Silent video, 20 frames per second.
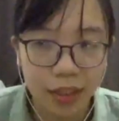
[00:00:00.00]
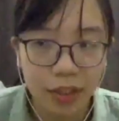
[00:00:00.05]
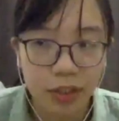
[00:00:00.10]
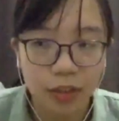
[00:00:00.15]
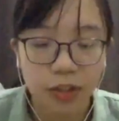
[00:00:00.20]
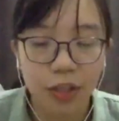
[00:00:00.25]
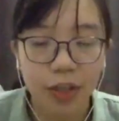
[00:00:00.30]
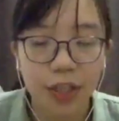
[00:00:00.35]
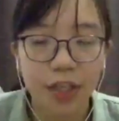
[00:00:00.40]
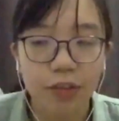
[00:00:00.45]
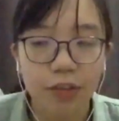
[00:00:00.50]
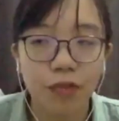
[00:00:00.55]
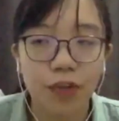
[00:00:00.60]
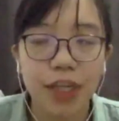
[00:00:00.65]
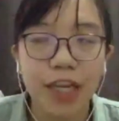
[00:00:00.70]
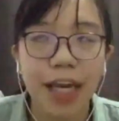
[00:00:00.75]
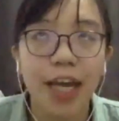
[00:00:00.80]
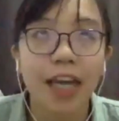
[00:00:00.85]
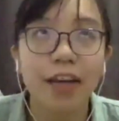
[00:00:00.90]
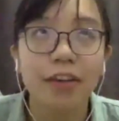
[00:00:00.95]
So if we
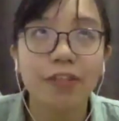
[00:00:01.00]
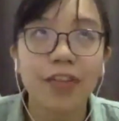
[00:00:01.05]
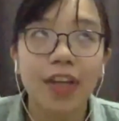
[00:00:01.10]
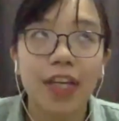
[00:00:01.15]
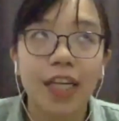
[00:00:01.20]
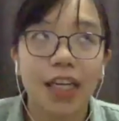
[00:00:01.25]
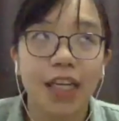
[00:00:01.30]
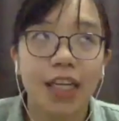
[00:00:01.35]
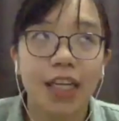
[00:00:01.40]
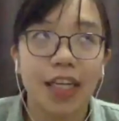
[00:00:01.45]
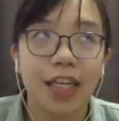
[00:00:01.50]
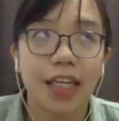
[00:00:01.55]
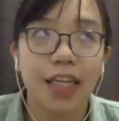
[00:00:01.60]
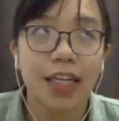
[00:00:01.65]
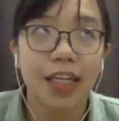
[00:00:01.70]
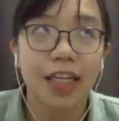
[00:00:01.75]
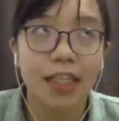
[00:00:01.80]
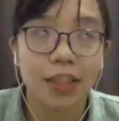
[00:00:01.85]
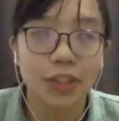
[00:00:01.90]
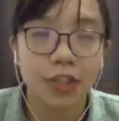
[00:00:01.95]
have a
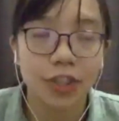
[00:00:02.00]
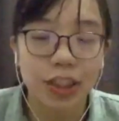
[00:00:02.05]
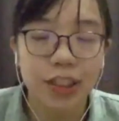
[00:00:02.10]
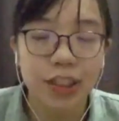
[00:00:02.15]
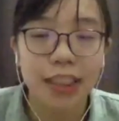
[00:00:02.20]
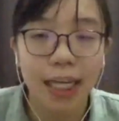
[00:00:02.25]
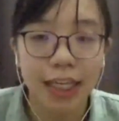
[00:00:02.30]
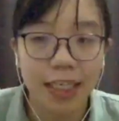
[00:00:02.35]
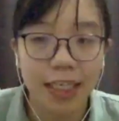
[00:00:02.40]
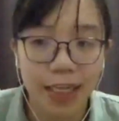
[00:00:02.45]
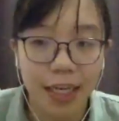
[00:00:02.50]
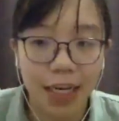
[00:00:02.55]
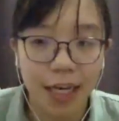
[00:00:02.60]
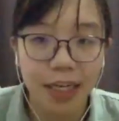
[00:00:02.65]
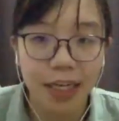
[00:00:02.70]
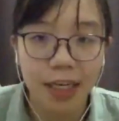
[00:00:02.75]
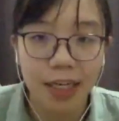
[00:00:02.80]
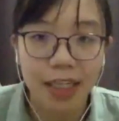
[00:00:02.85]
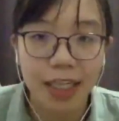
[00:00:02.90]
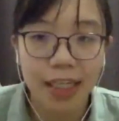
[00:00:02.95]
gene candidate,
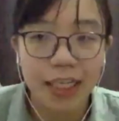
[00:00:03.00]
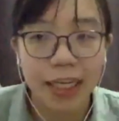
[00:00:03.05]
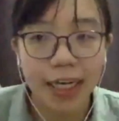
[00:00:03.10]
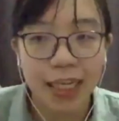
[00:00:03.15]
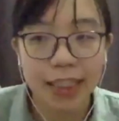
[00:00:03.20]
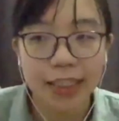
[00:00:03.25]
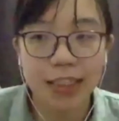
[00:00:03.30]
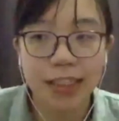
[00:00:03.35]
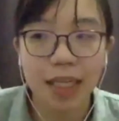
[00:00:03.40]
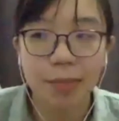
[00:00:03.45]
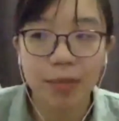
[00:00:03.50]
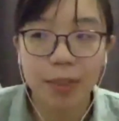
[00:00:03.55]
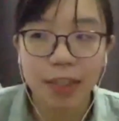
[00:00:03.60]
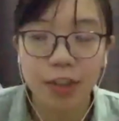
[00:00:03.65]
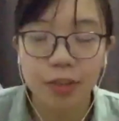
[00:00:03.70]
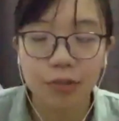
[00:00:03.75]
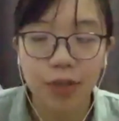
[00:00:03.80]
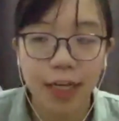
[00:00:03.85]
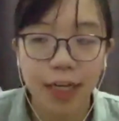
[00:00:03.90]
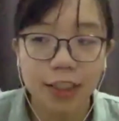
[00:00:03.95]
the next step is
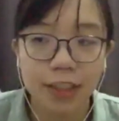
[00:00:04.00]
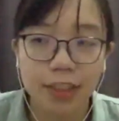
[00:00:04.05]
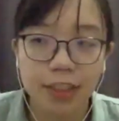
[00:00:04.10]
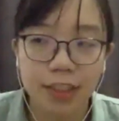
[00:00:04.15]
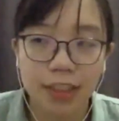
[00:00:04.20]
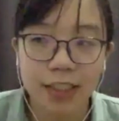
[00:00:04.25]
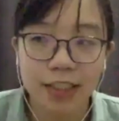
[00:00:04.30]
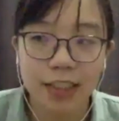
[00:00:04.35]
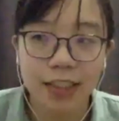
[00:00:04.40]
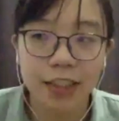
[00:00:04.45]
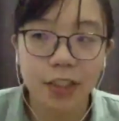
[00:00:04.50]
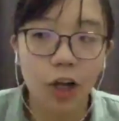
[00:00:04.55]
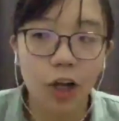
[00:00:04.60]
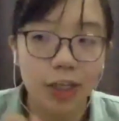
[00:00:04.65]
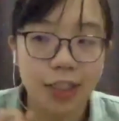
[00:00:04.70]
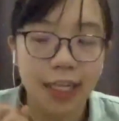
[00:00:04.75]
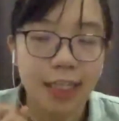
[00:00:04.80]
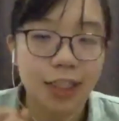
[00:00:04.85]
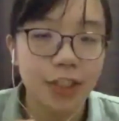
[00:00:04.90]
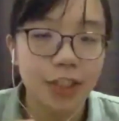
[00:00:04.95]
to actually knock
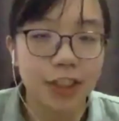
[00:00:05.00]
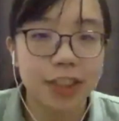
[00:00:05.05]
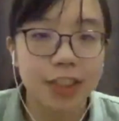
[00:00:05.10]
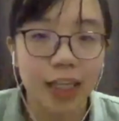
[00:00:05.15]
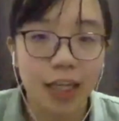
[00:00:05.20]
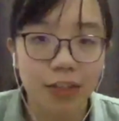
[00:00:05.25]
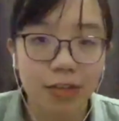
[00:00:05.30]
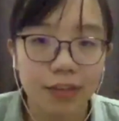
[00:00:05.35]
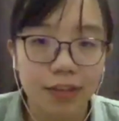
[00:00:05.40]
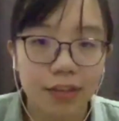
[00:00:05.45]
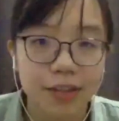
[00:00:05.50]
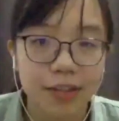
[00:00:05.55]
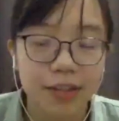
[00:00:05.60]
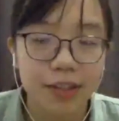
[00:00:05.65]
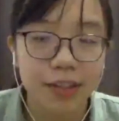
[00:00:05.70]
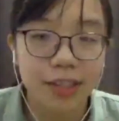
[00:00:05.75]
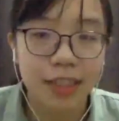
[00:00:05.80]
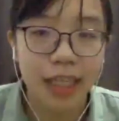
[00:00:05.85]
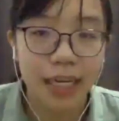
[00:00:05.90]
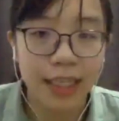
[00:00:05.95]
that gene out,
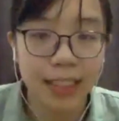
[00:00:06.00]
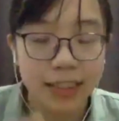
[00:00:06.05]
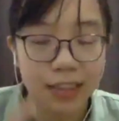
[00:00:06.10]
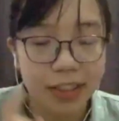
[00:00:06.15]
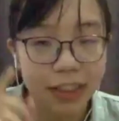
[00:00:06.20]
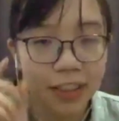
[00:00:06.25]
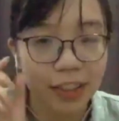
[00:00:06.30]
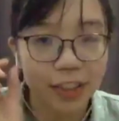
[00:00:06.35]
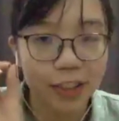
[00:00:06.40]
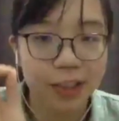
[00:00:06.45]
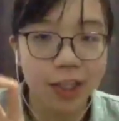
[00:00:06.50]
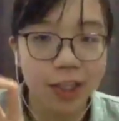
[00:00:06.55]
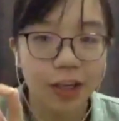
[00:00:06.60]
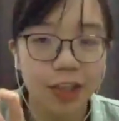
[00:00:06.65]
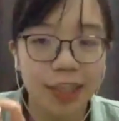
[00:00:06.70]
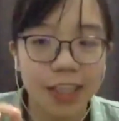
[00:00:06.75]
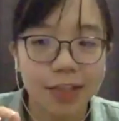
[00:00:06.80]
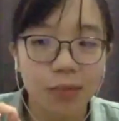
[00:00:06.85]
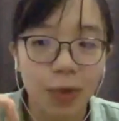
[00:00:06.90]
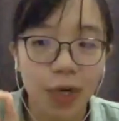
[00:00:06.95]
like just
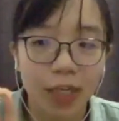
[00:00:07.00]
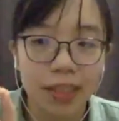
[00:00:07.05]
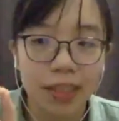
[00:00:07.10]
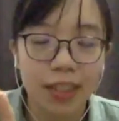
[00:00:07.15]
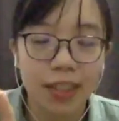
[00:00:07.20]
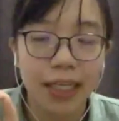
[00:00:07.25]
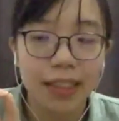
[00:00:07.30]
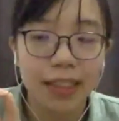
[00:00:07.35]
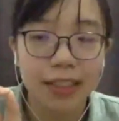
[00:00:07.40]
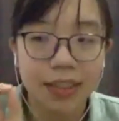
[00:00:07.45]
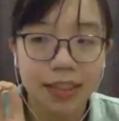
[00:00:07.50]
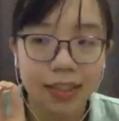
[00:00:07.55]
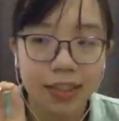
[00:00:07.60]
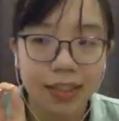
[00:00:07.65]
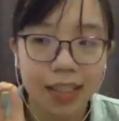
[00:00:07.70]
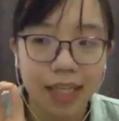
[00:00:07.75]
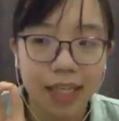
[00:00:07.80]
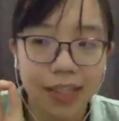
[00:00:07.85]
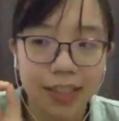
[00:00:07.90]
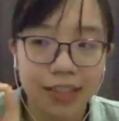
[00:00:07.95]
knocking one, like
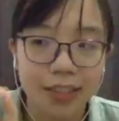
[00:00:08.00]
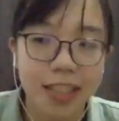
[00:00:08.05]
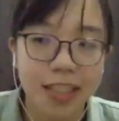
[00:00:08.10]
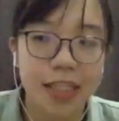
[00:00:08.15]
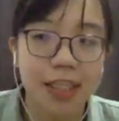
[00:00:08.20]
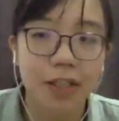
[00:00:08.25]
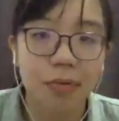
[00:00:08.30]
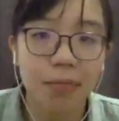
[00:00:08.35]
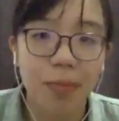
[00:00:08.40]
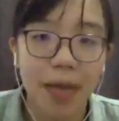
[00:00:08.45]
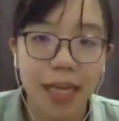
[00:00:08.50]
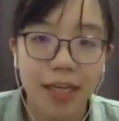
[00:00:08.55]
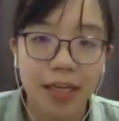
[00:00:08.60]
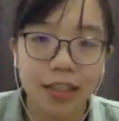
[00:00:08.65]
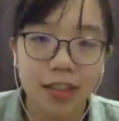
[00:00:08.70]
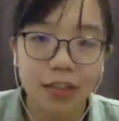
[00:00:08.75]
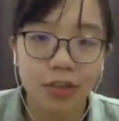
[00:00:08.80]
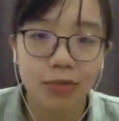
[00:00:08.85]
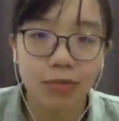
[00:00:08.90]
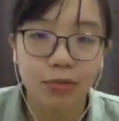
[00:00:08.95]
in a single
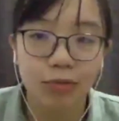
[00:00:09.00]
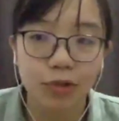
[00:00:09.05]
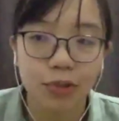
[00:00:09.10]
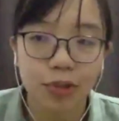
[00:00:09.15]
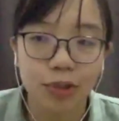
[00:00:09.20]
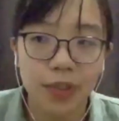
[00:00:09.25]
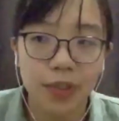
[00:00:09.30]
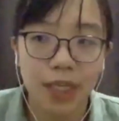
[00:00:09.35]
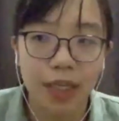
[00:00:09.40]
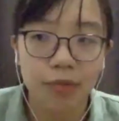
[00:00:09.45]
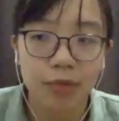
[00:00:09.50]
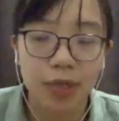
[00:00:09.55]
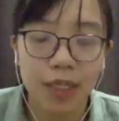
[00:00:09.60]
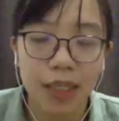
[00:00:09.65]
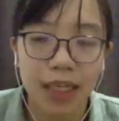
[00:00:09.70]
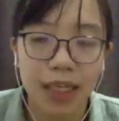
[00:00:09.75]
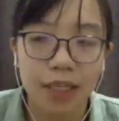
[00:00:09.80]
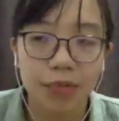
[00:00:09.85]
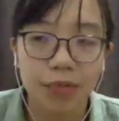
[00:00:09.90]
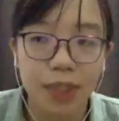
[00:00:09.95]
manner to show that
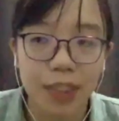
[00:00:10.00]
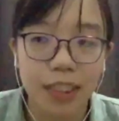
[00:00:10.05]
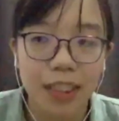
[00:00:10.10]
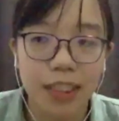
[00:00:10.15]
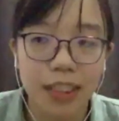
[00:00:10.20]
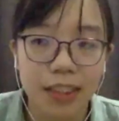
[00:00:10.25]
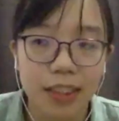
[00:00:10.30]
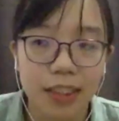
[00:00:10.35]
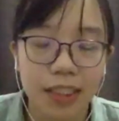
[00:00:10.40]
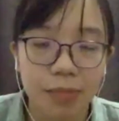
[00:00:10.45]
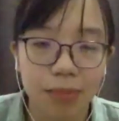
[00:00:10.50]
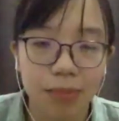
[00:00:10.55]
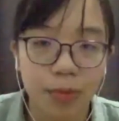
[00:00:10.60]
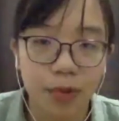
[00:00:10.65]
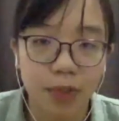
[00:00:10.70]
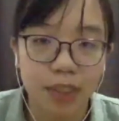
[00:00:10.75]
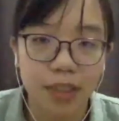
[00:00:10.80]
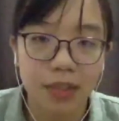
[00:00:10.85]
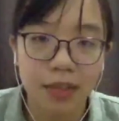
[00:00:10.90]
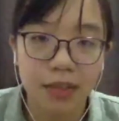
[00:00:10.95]
it really is
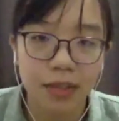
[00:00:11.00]
important.